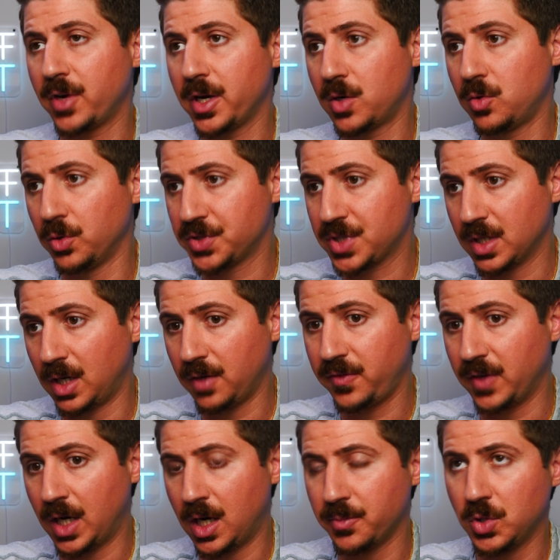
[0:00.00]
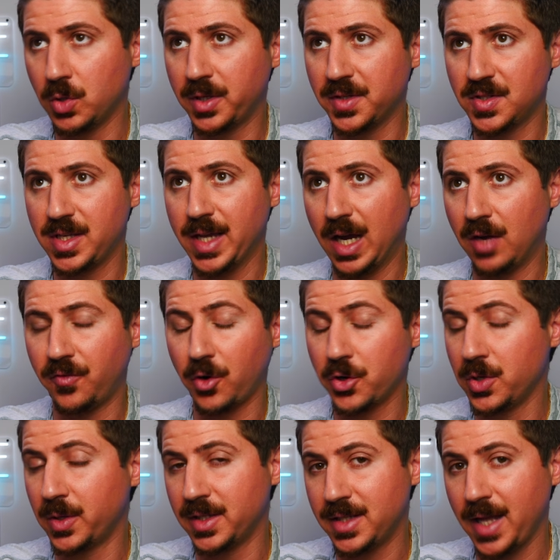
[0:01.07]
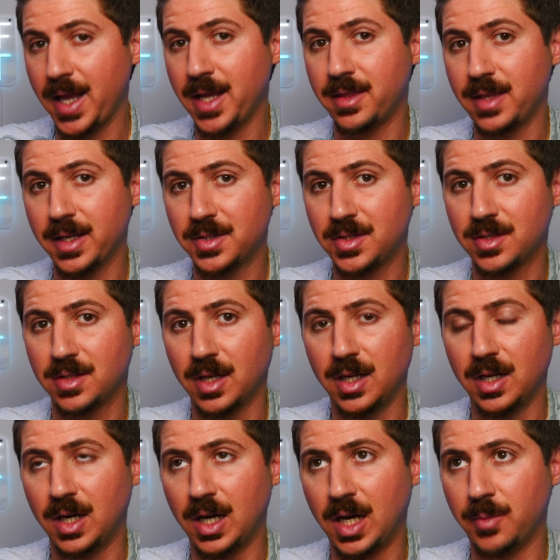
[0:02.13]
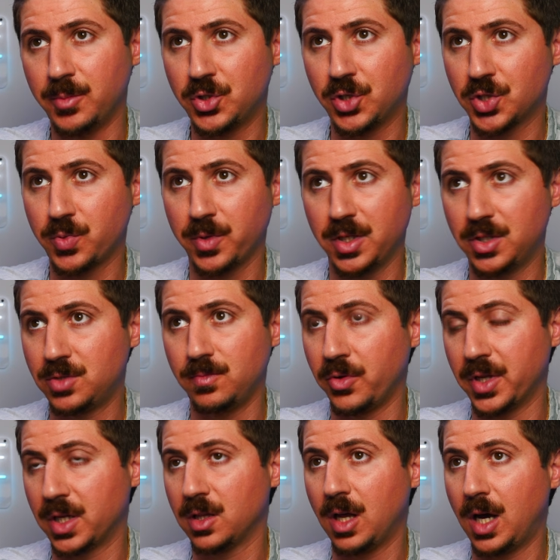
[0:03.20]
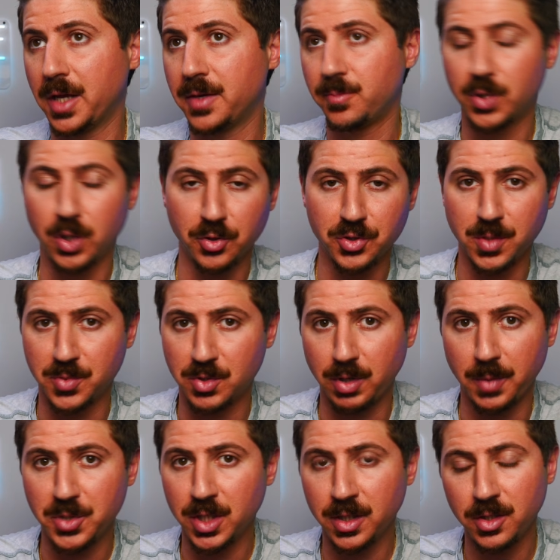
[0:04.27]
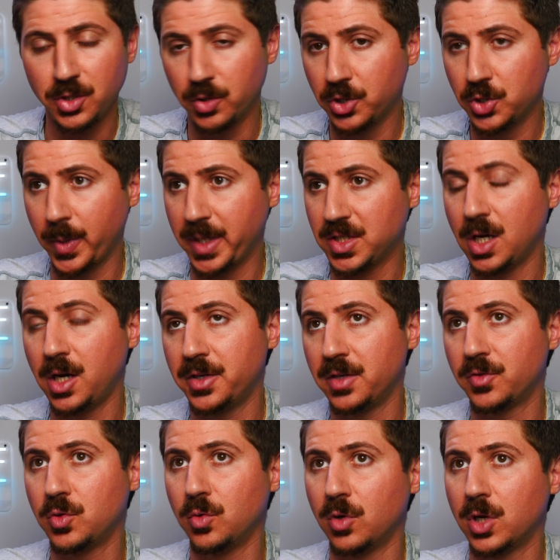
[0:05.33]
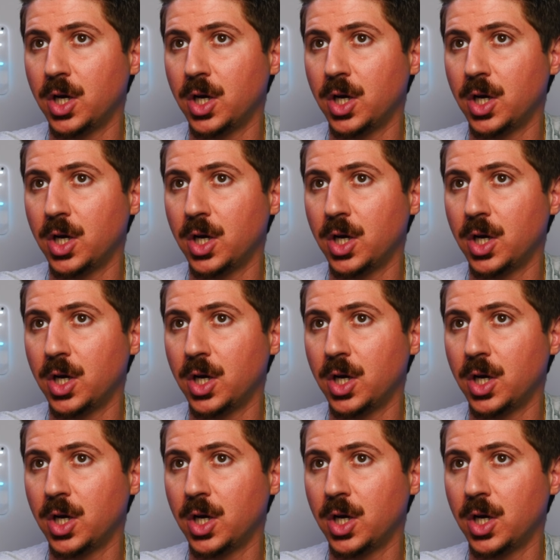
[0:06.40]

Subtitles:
very cool stuff. You can see how far you can take this. Just with a Claude Pro subscription, you could do a ton of cool